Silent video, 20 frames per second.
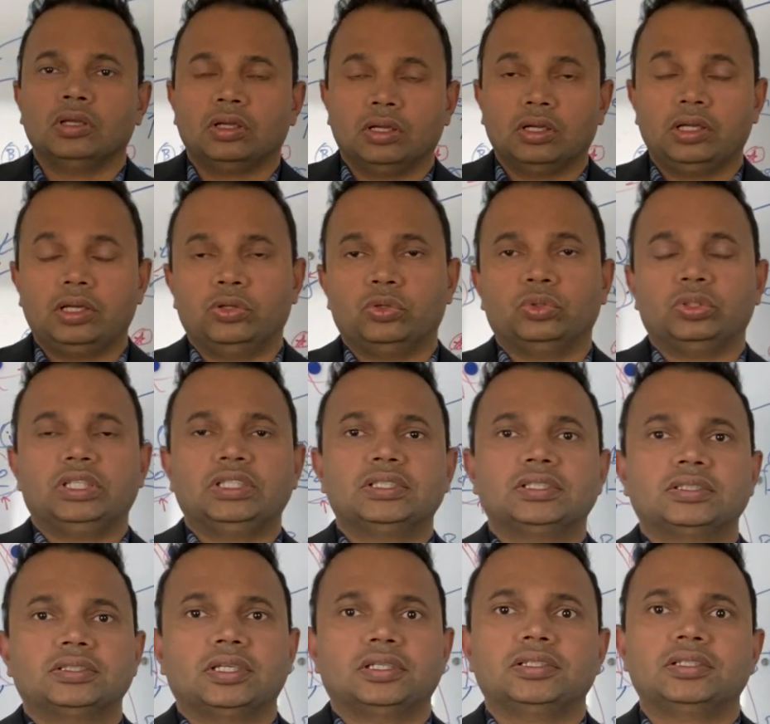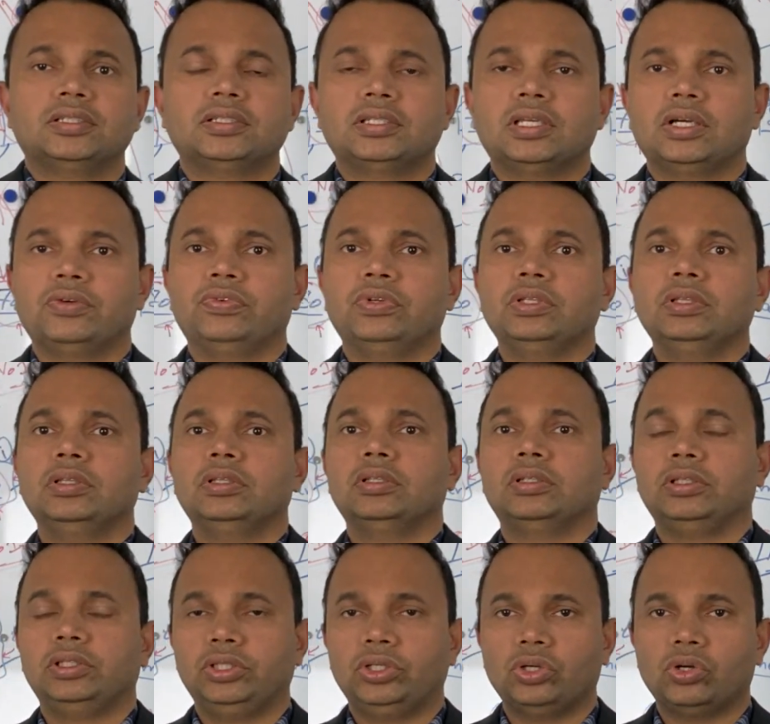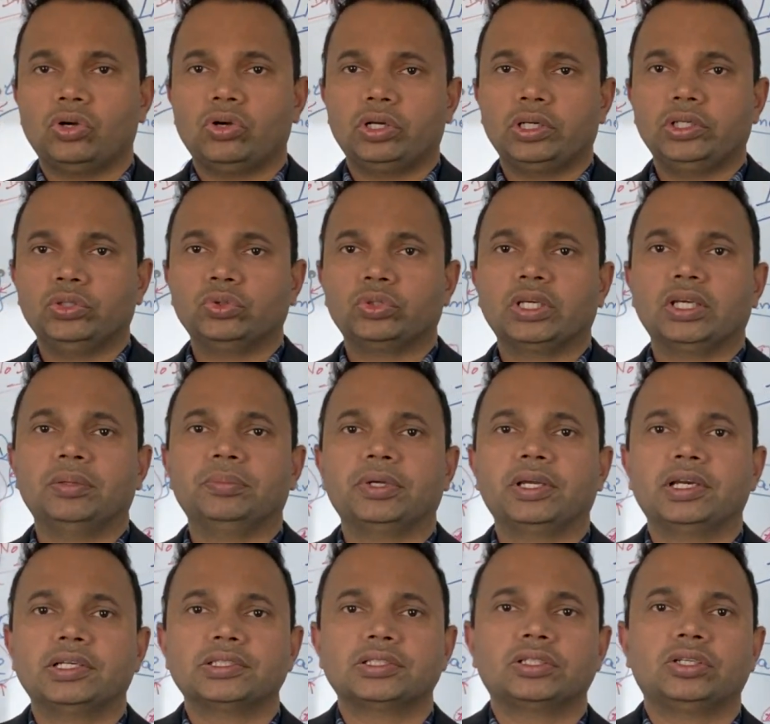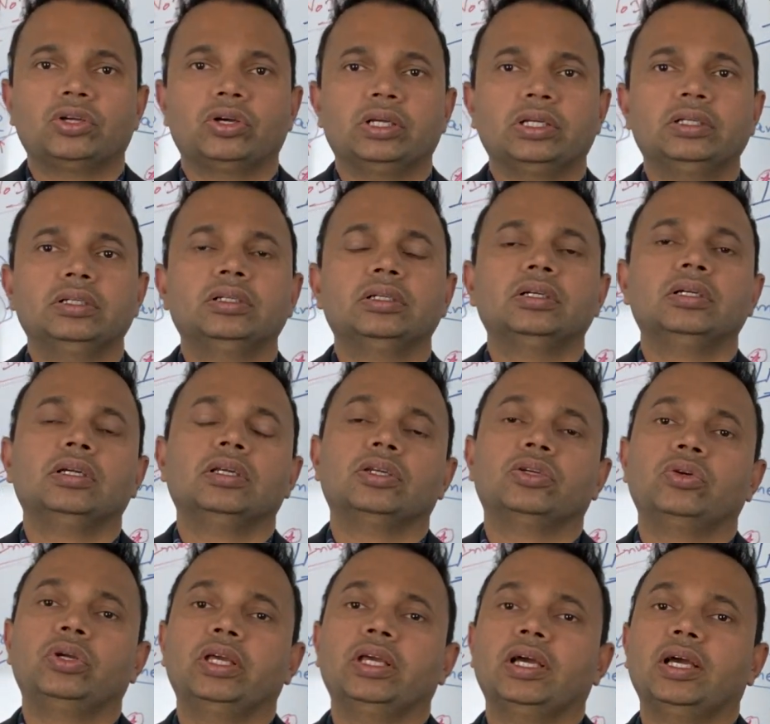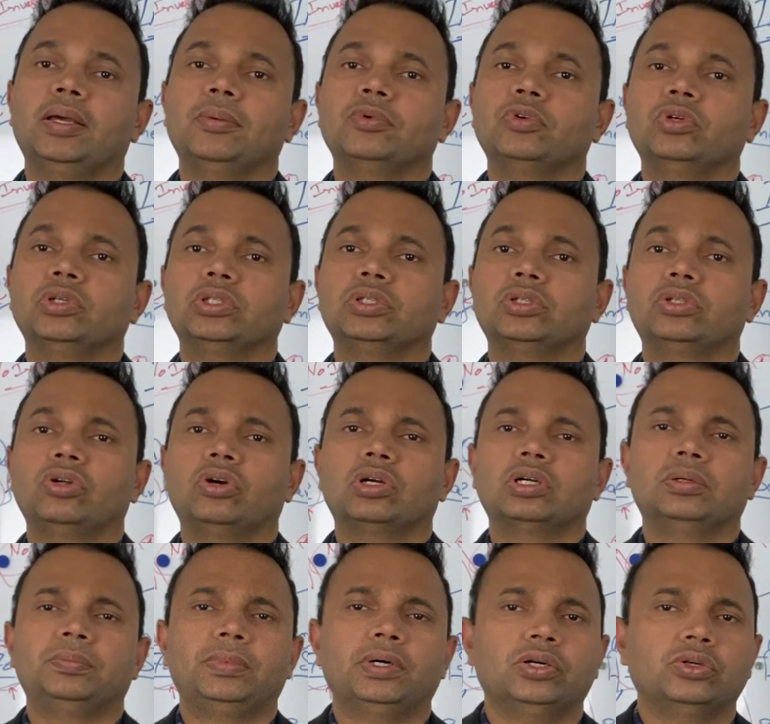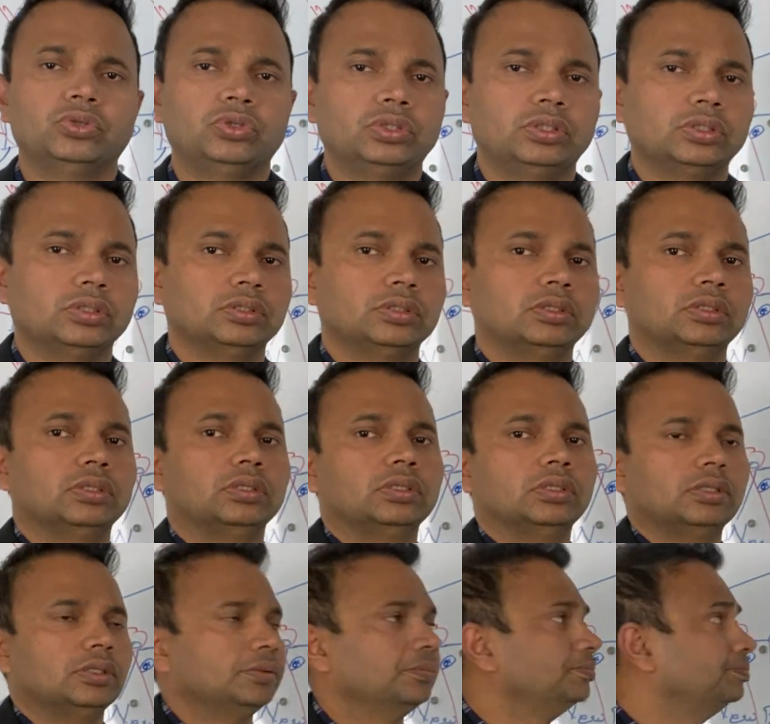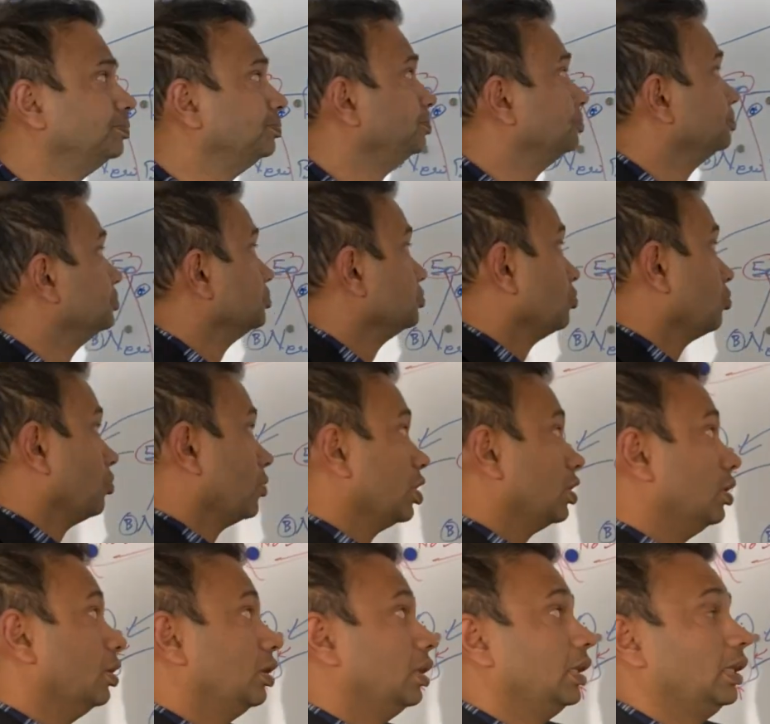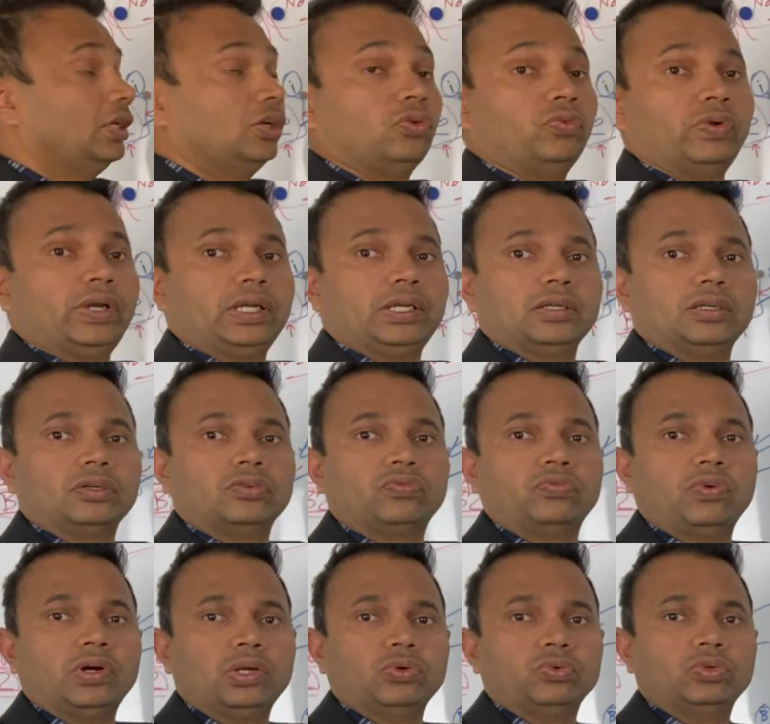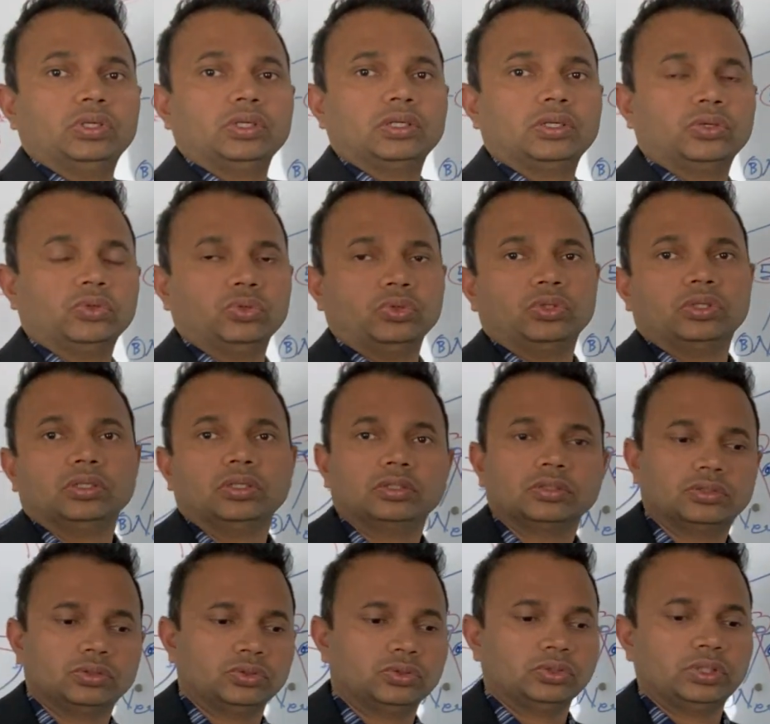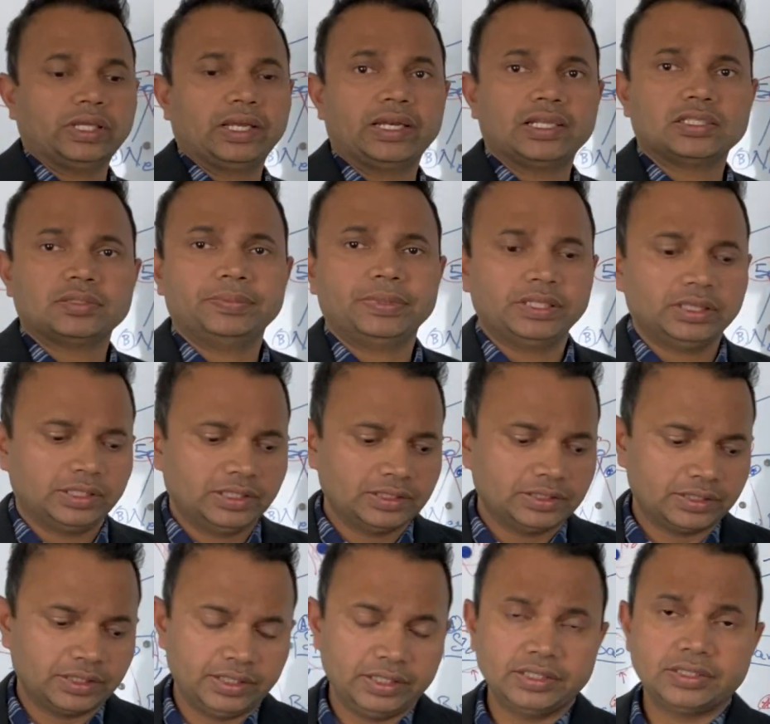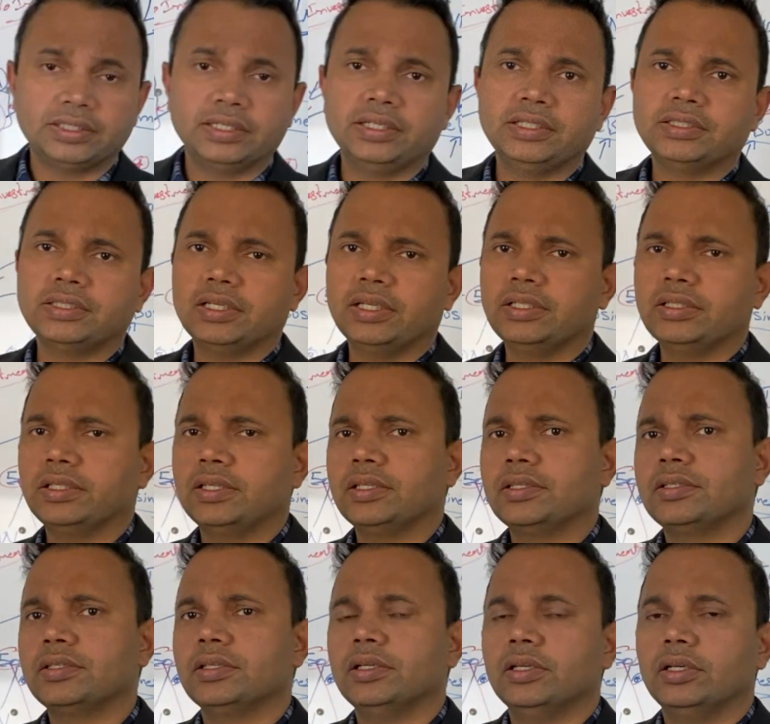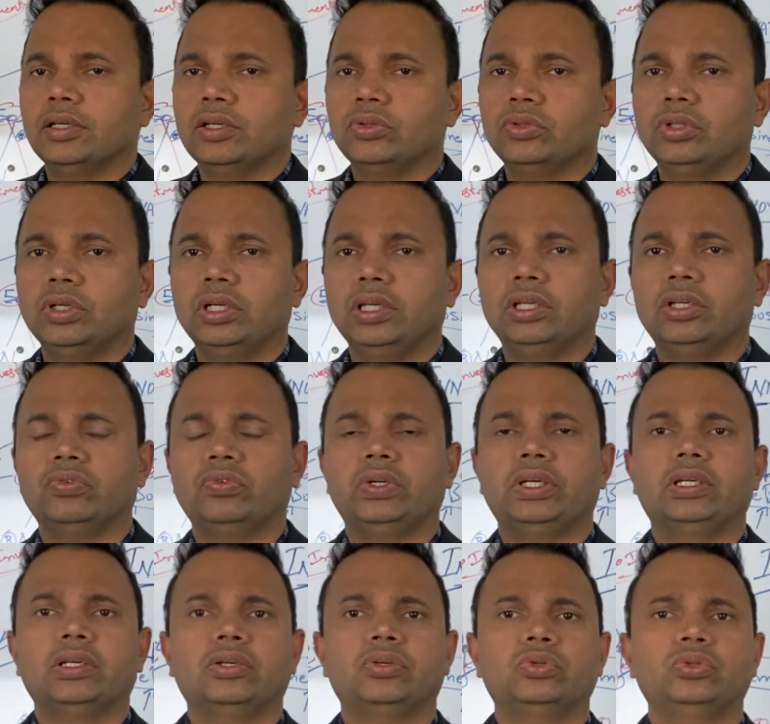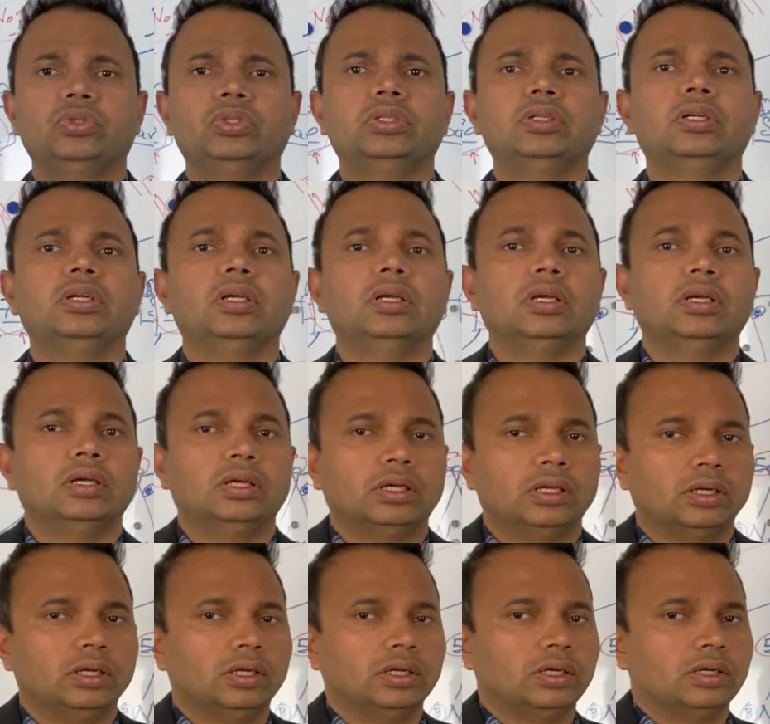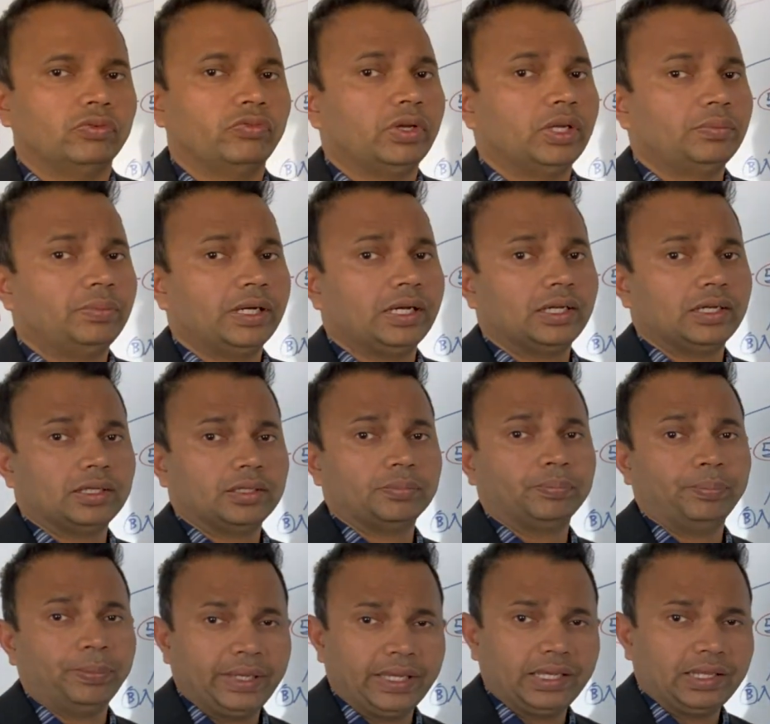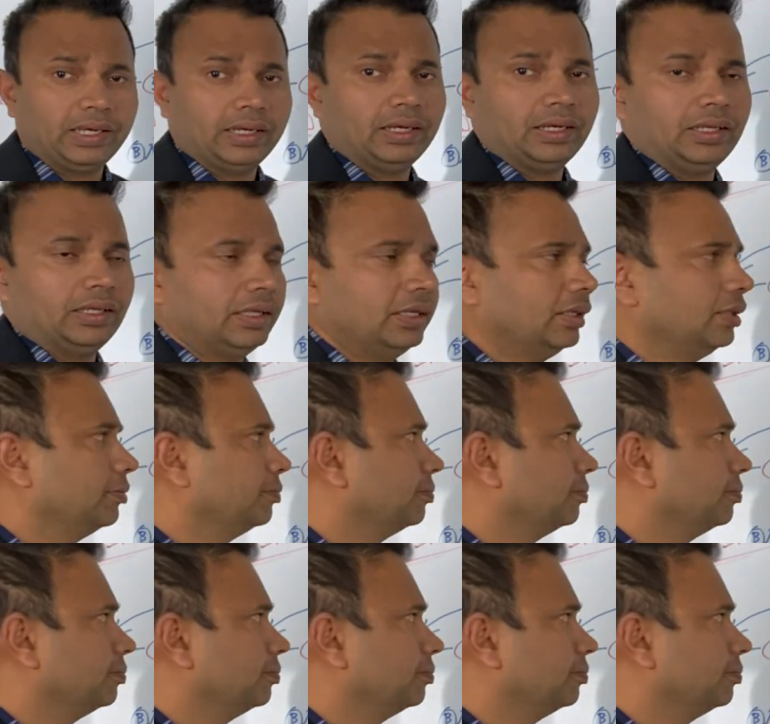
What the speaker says: Hello, this is Sachin Sawant, your UK immigration lawyer. Today I am going to talk about the Innovator Founder Route. So there has been these recent changes to the Innovator Route, whereby mainly